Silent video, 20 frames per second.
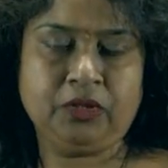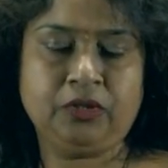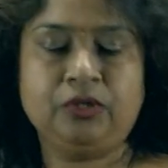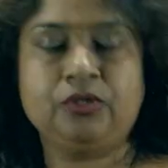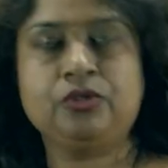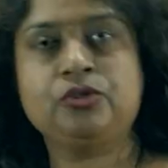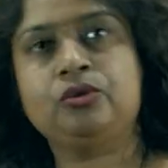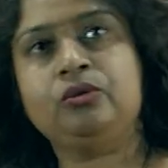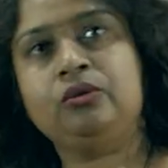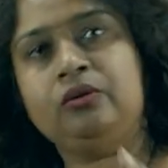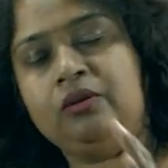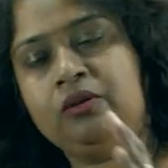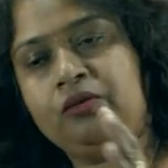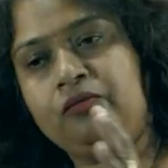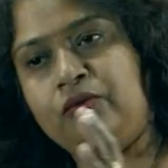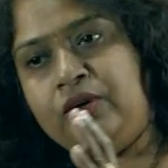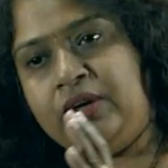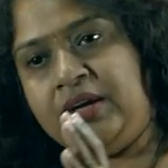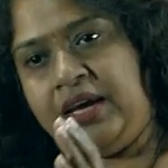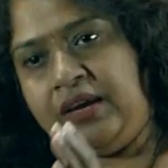So
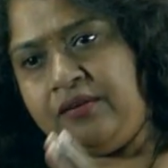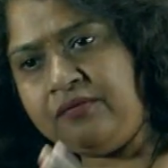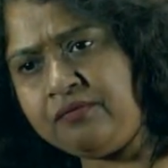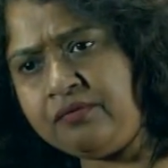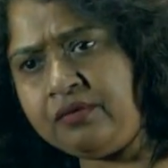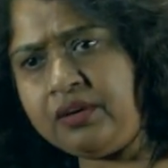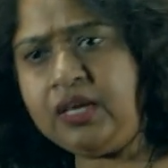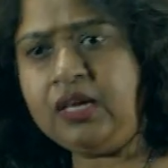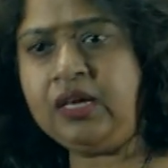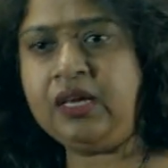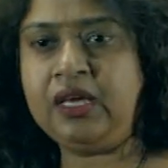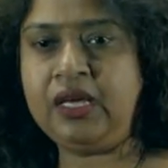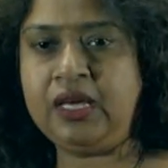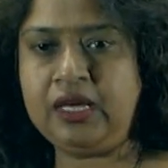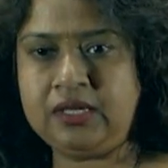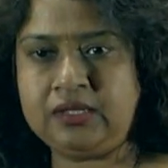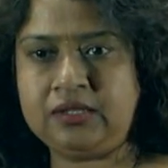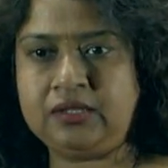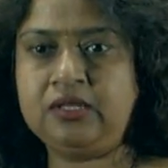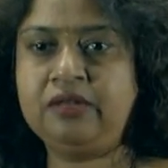for every
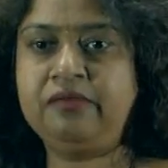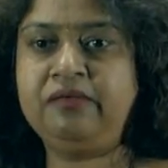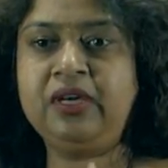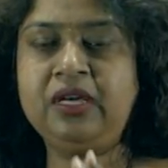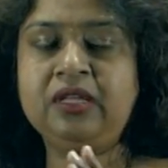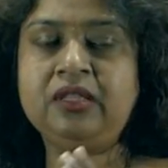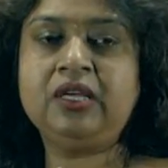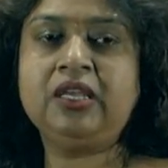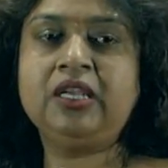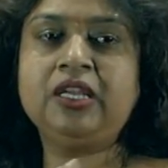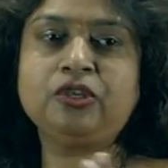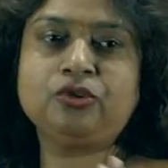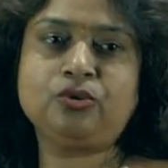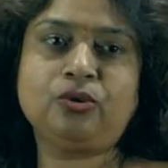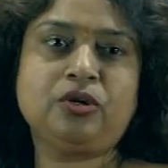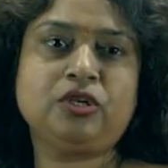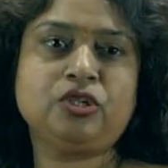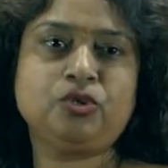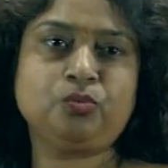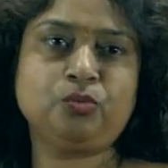case, the way the
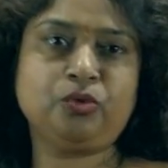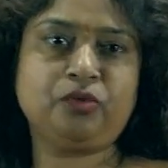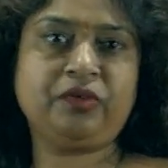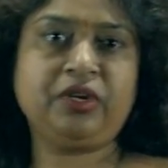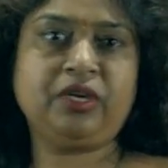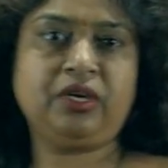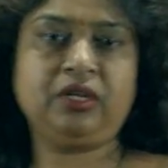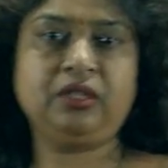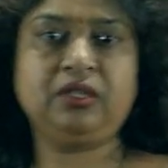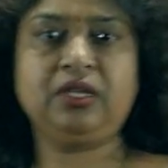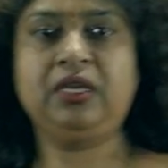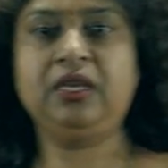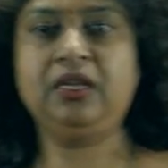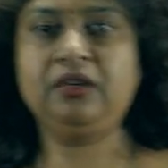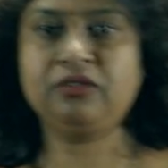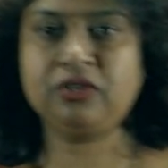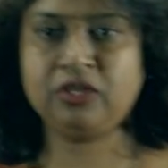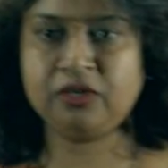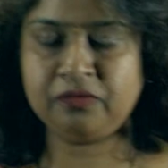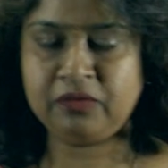electron is moving in the
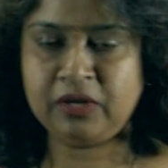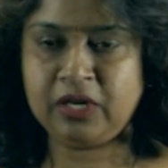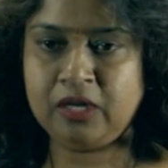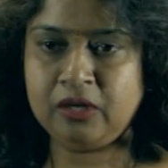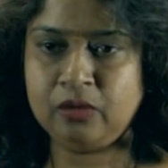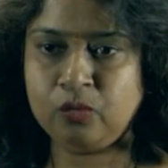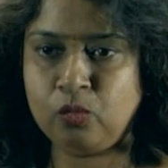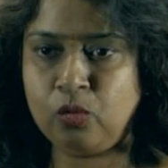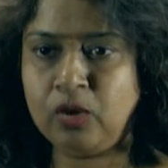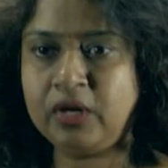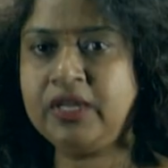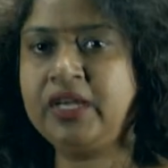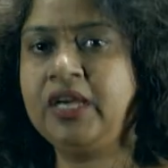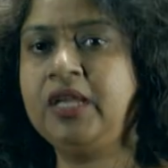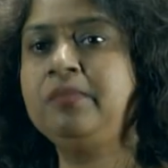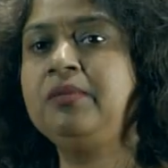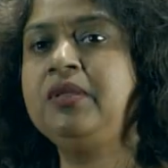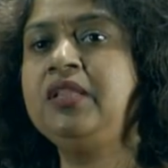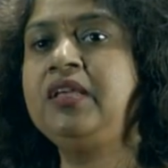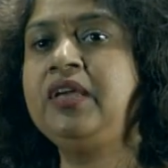electric field, what
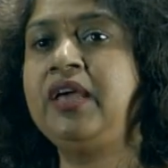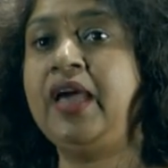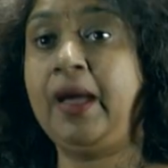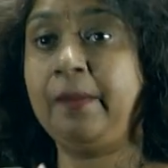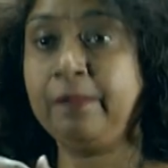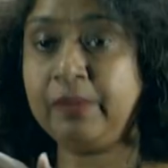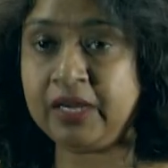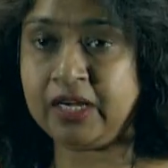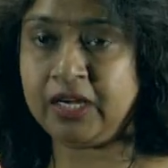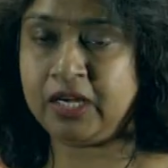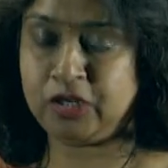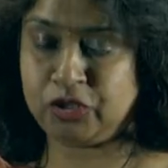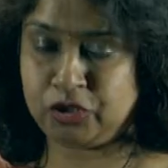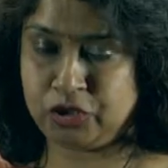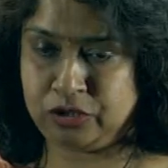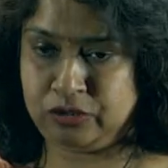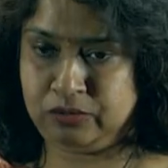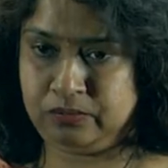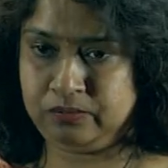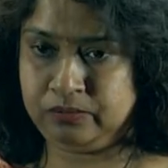can be the
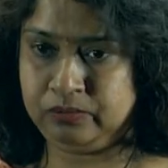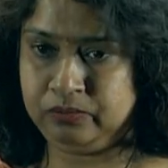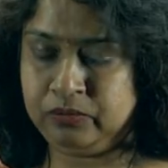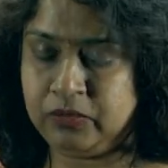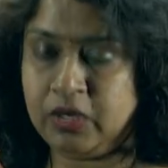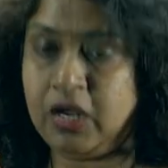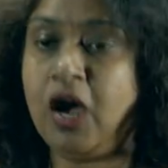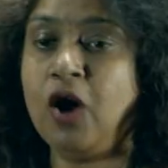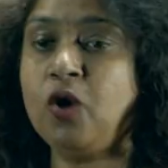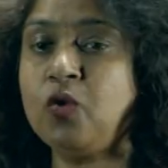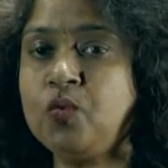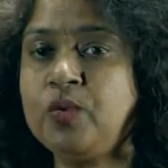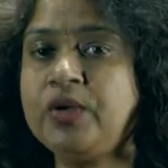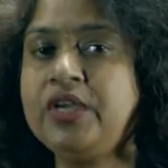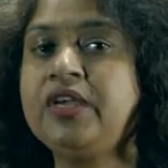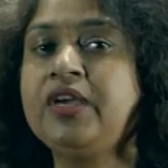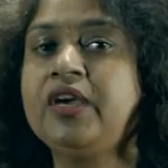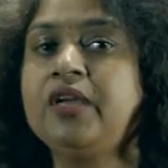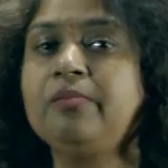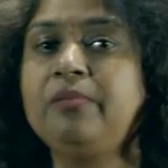application, how we
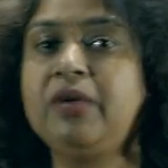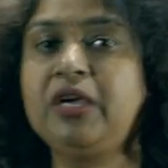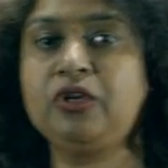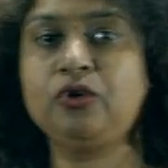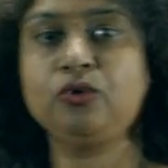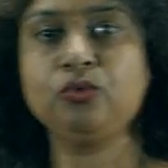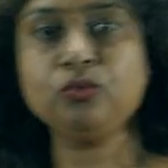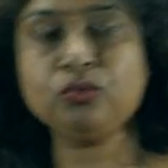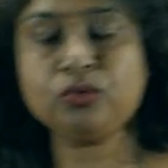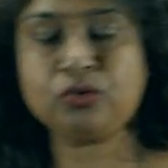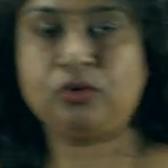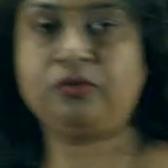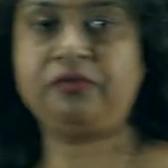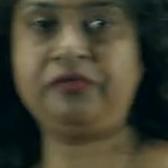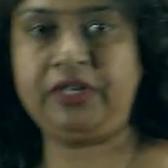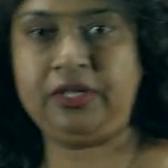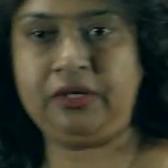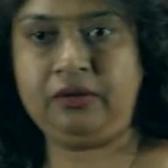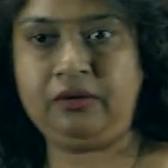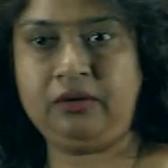can make use of
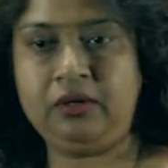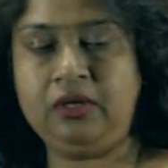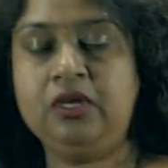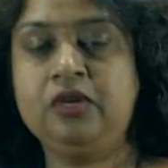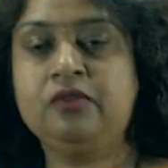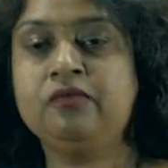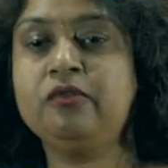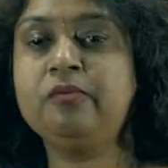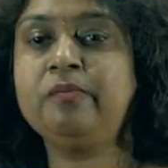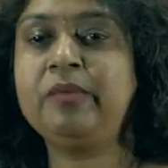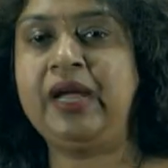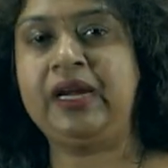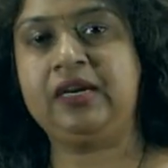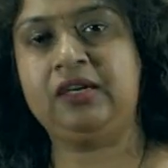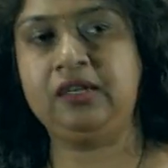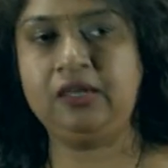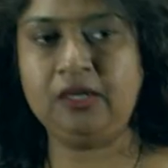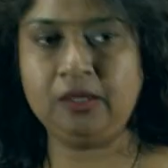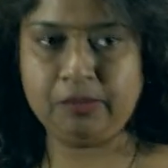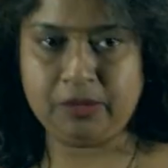it for
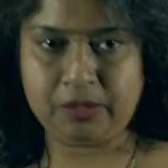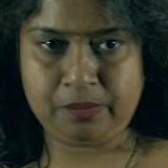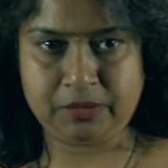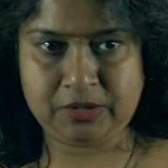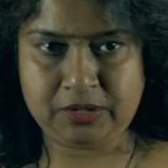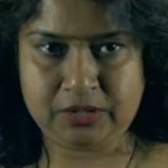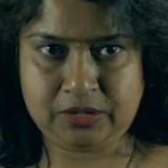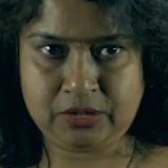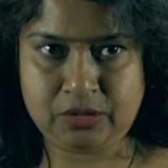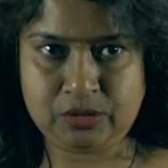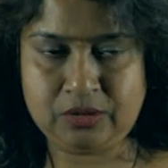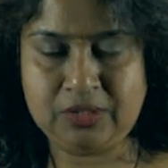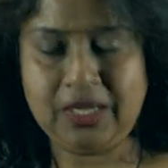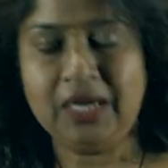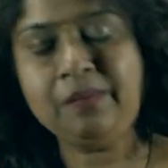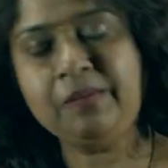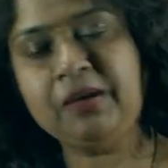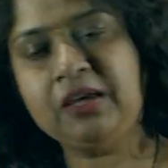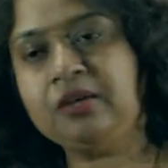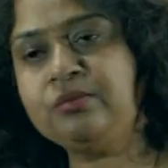practical purposes. So
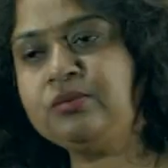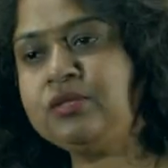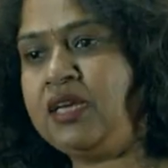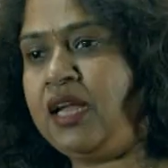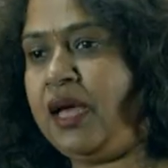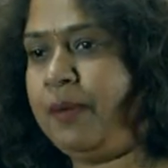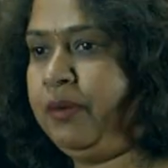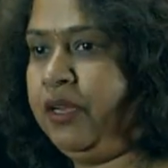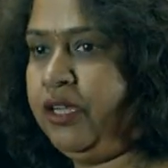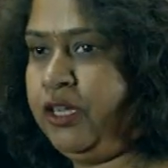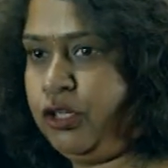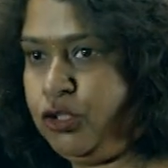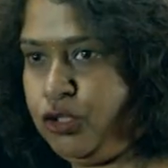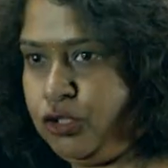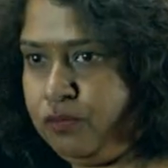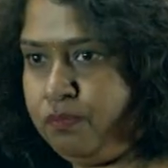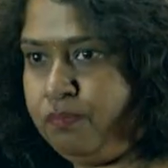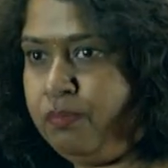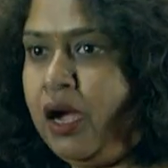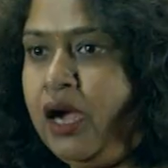that becomes an
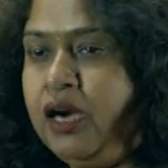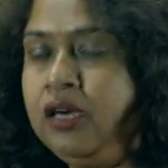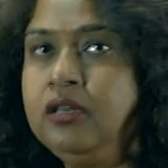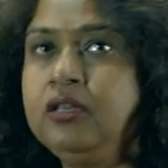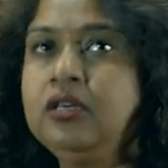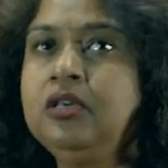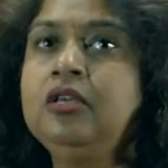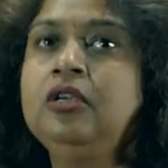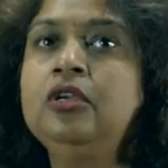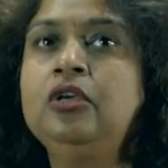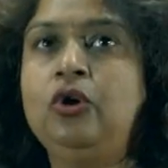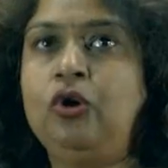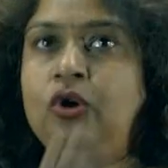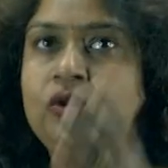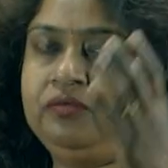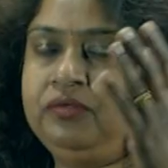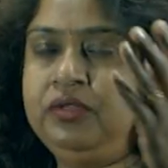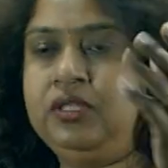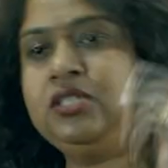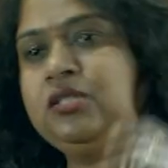application part of
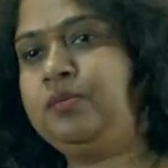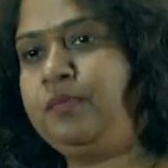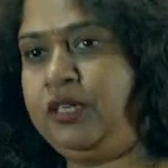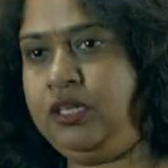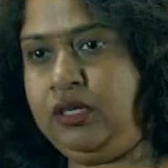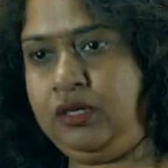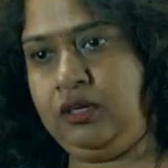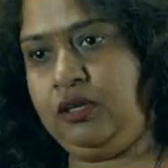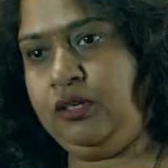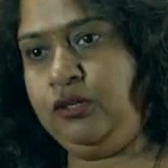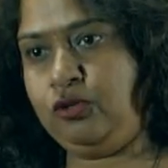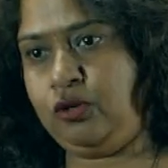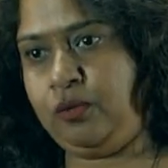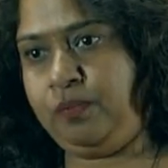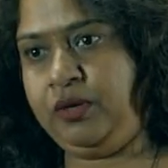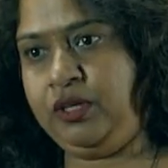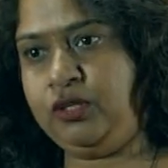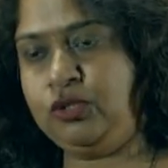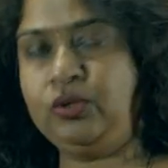this particular topic.